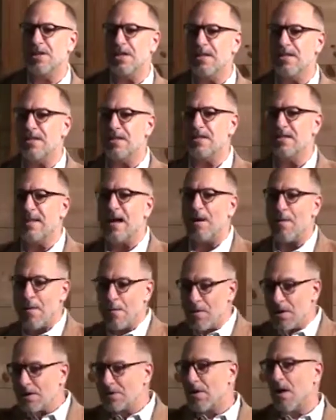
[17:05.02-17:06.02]
Jesus. Now I
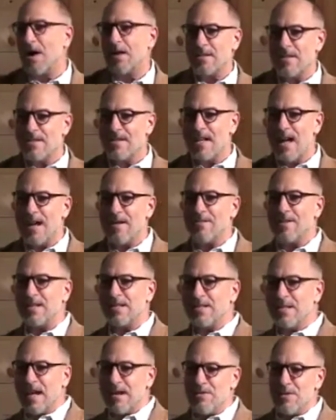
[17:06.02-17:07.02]
want to talk to
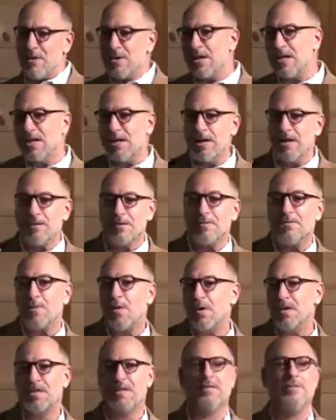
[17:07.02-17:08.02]
David. David, you can hear the
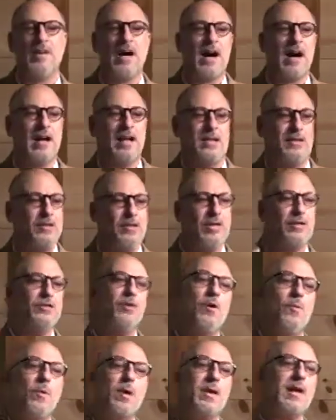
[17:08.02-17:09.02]
voice of God. You can
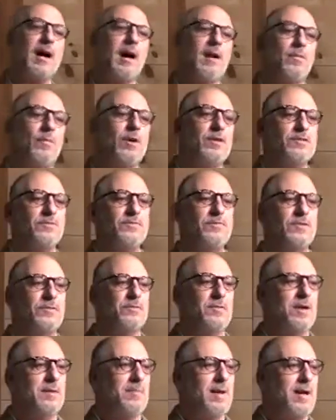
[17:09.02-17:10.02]
know what God wants for
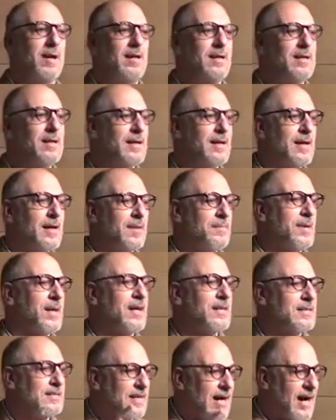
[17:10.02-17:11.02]
you. Amen?
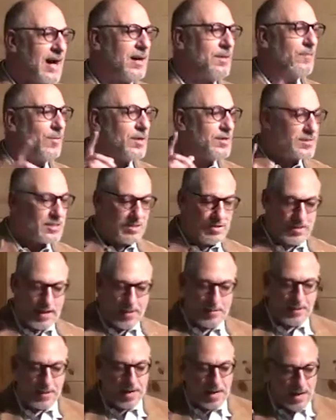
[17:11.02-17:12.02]
Because God wants to know
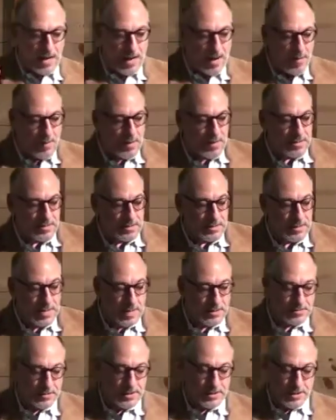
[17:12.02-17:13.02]
that. But I, I want to
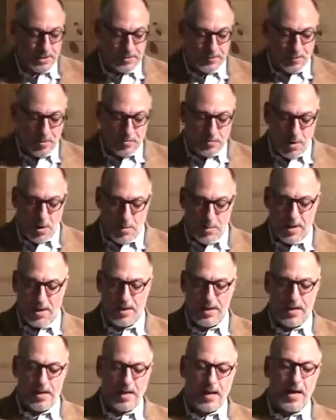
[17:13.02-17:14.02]
concentrate just for a
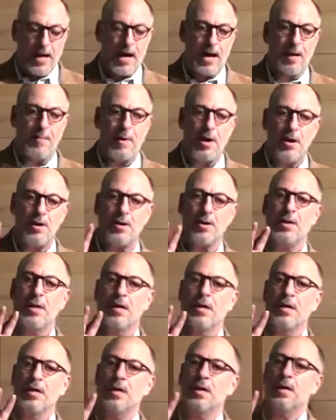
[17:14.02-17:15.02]
moment
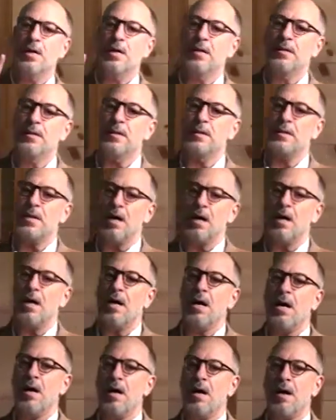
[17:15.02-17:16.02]
about this
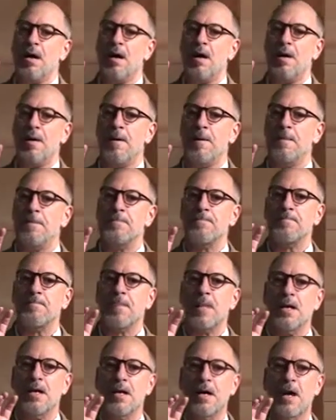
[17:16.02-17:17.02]
uh,
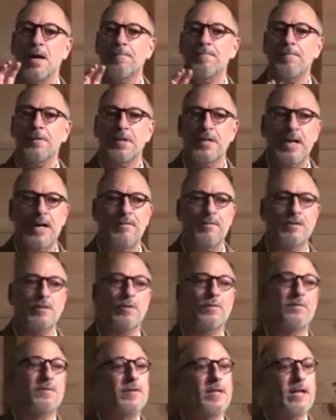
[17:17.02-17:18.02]
unforgiveness
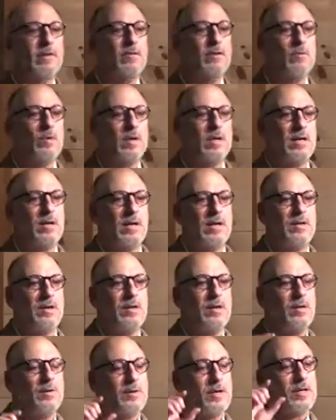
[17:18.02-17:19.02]
or forgiving one
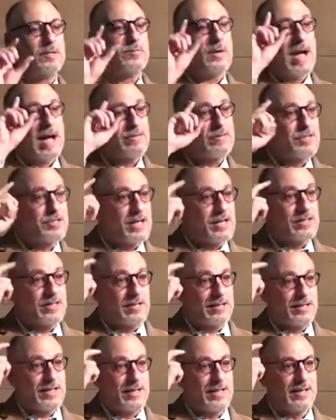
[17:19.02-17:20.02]
another because we have to change
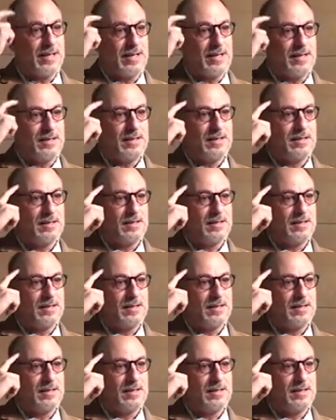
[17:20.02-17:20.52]
our thinking.